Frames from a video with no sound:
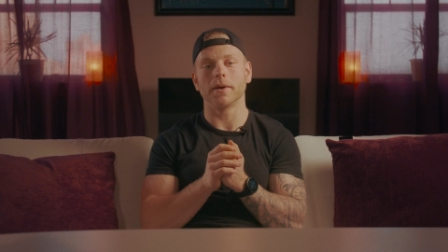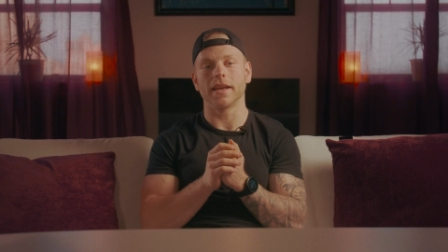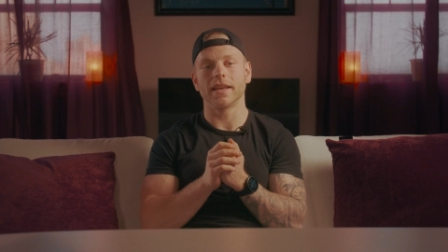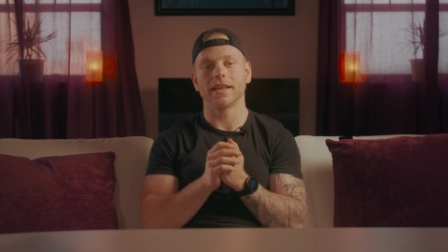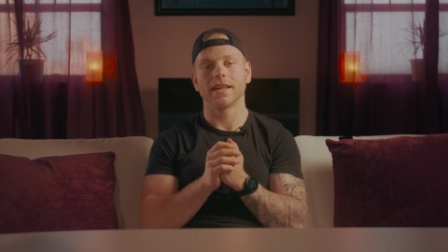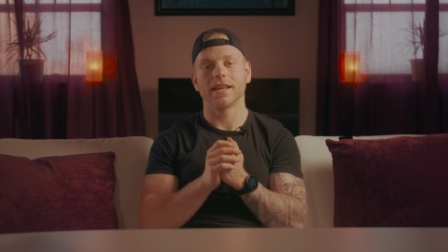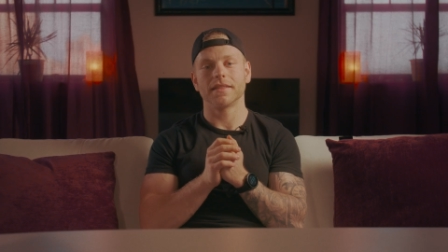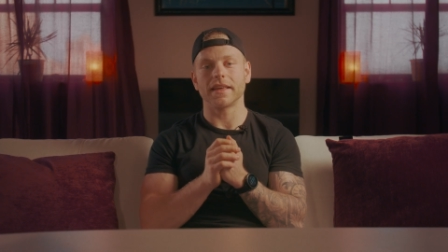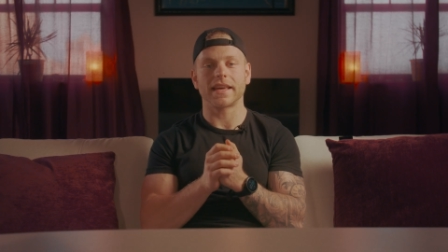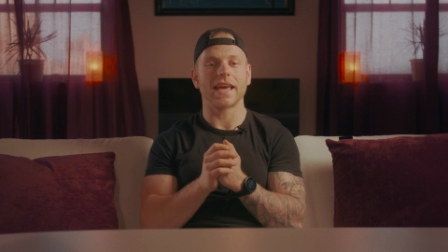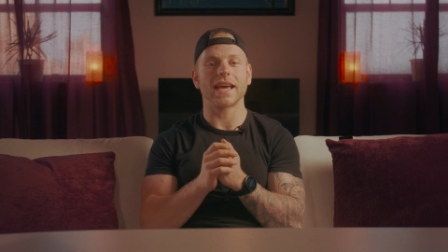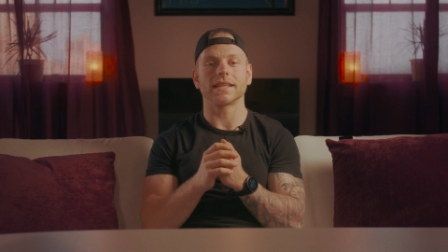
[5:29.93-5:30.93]
but
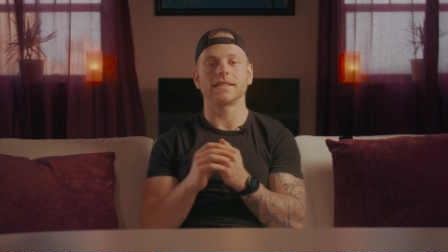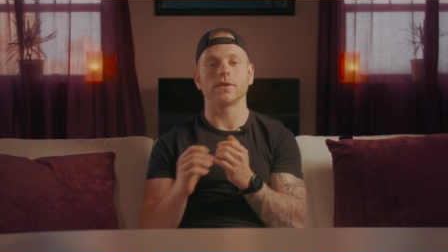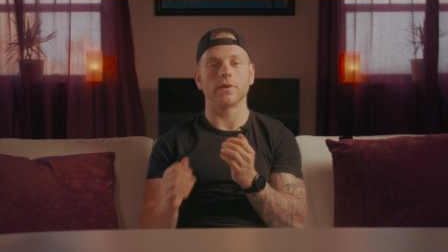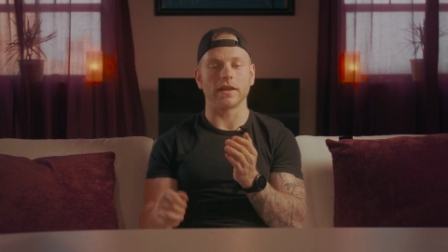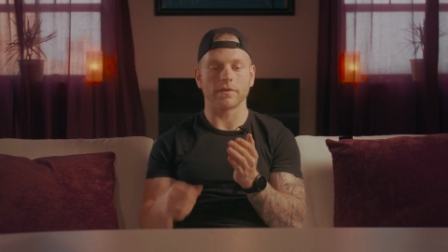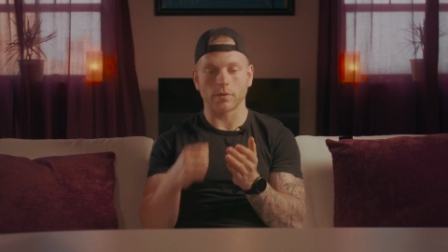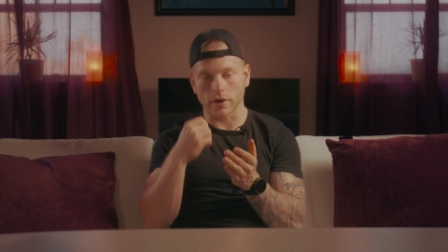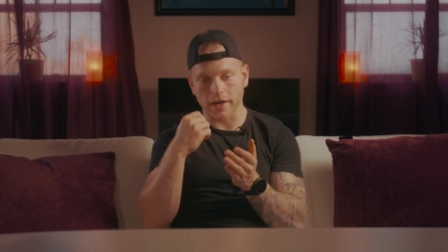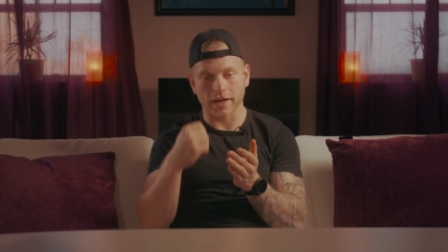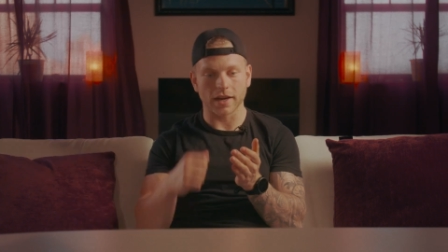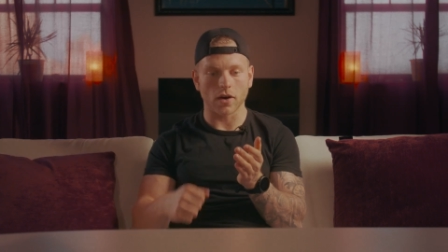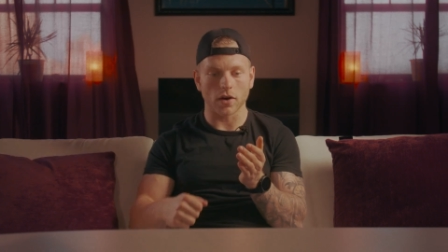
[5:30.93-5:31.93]
they can't do it if we're
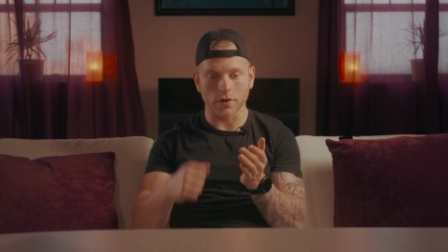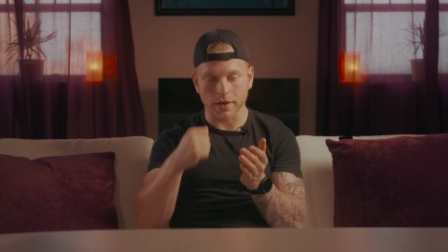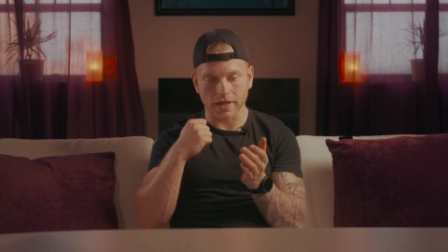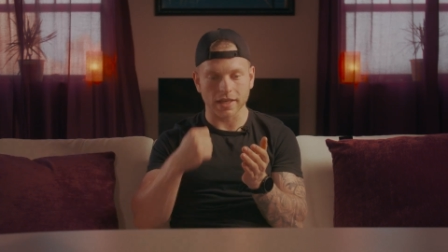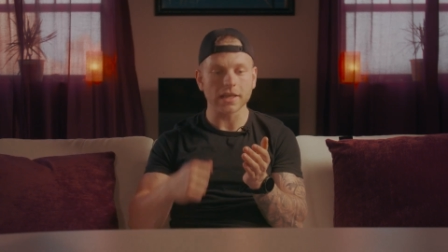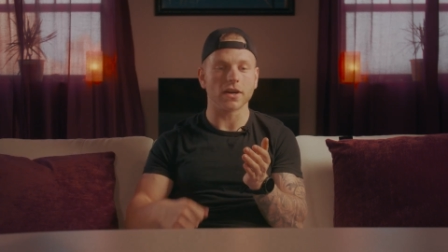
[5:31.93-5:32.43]
in an all-you-can-eat